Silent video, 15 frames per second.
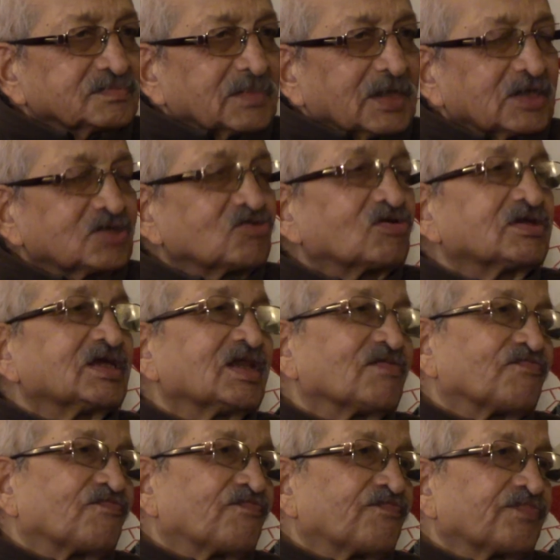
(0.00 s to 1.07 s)
it is not enough.
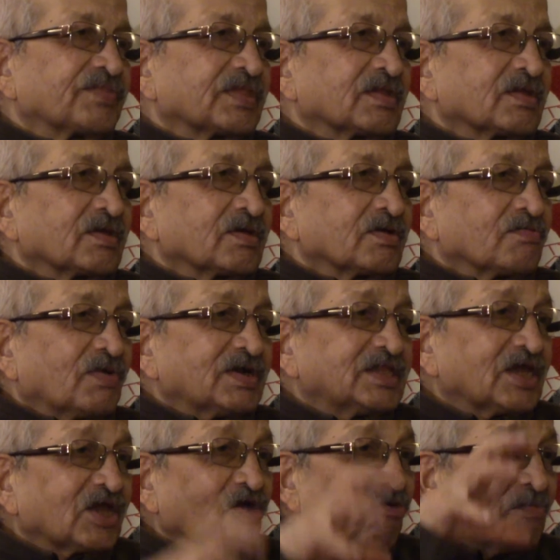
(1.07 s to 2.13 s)
What
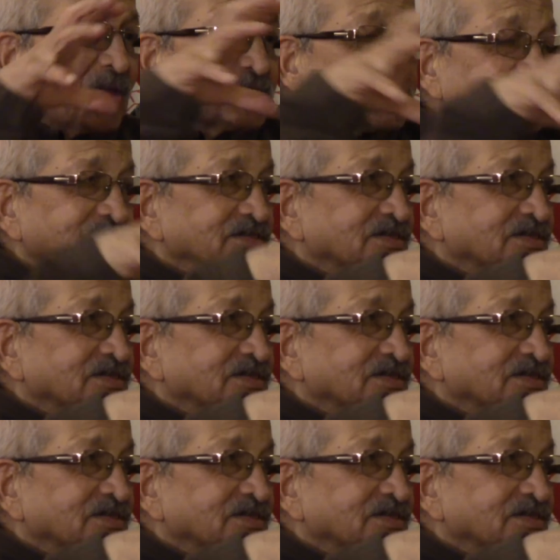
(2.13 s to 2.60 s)
they give a message,